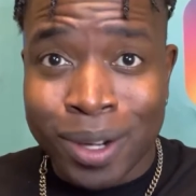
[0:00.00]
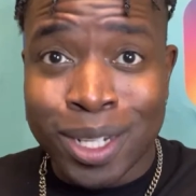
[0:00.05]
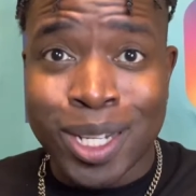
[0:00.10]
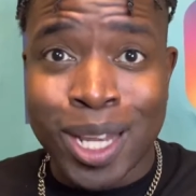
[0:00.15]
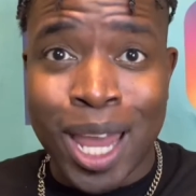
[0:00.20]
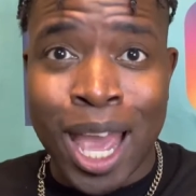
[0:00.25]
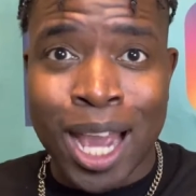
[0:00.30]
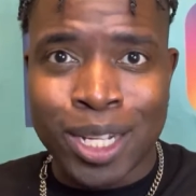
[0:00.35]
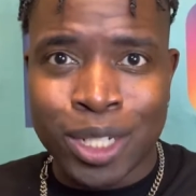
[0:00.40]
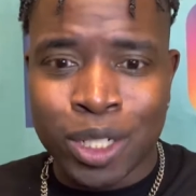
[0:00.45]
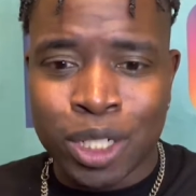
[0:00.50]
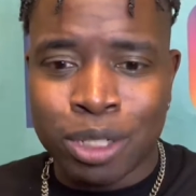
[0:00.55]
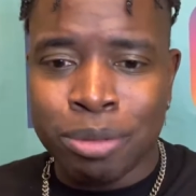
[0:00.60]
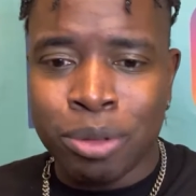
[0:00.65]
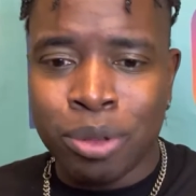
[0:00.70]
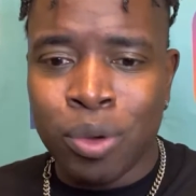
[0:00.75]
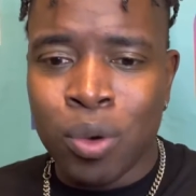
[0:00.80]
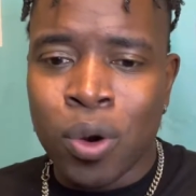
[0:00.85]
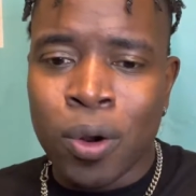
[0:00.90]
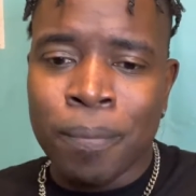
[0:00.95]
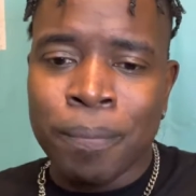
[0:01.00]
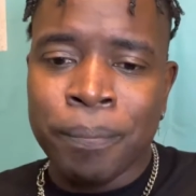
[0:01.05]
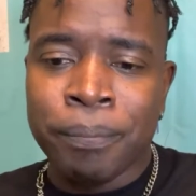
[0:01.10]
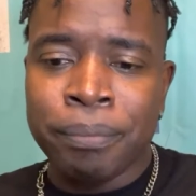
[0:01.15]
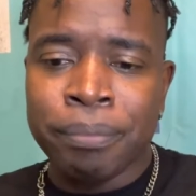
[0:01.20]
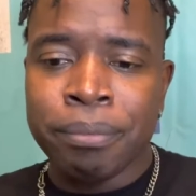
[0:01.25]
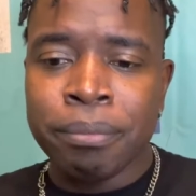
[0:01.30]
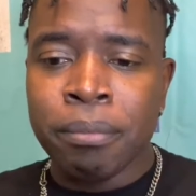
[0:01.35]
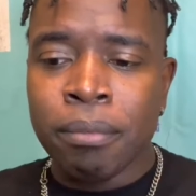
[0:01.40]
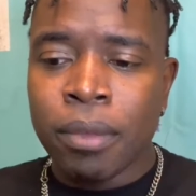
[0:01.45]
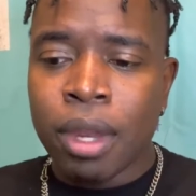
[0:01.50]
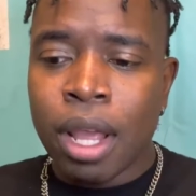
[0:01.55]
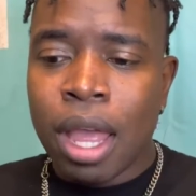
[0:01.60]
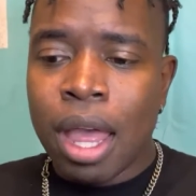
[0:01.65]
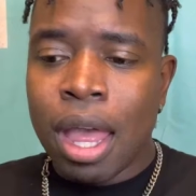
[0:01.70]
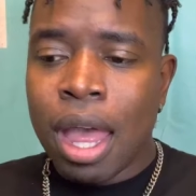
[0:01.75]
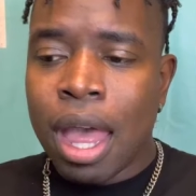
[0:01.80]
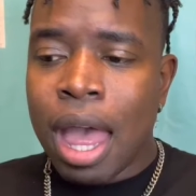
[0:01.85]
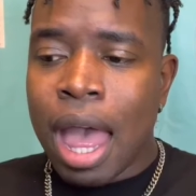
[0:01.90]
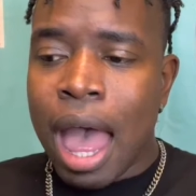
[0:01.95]
and his actions pure.
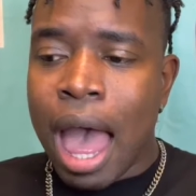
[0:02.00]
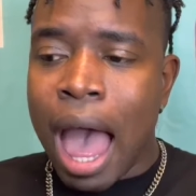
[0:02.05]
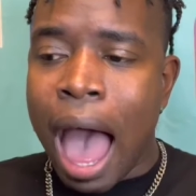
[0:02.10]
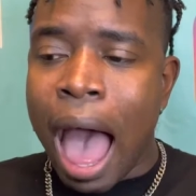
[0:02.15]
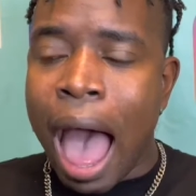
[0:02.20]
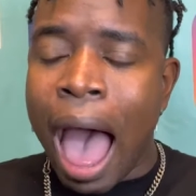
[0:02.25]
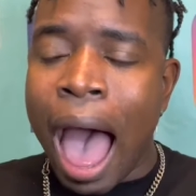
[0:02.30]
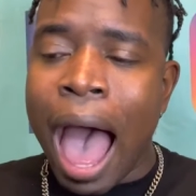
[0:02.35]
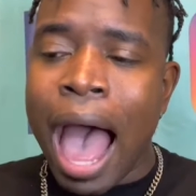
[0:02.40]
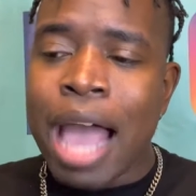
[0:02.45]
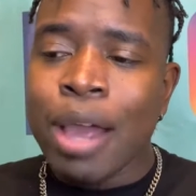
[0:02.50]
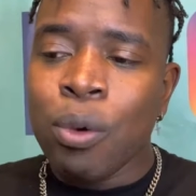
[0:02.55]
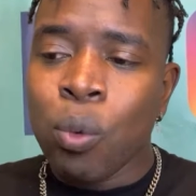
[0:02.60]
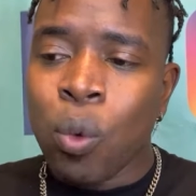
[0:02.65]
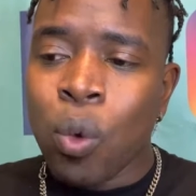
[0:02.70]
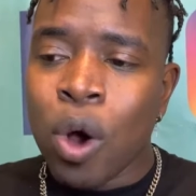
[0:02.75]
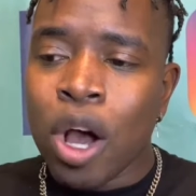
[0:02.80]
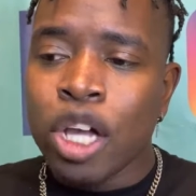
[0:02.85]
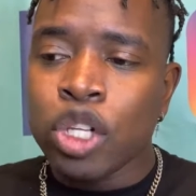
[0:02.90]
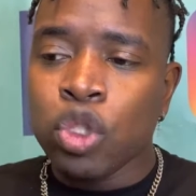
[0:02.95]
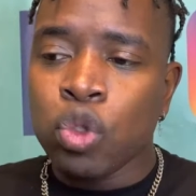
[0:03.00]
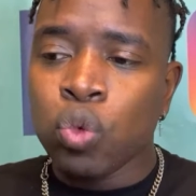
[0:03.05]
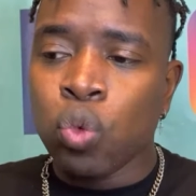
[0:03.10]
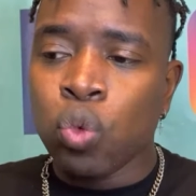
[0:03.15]
I was